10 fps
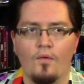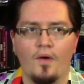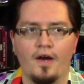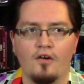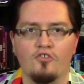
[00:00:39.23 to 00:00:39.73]

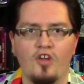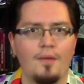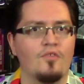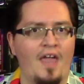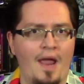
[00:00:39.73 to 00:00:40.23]
where
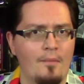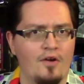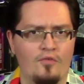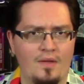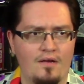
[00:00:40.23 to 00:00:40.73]
James
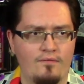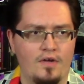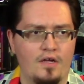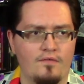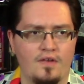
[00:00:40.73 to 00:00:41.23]
Cameron has been
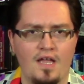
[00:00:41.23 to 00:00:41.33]
involved.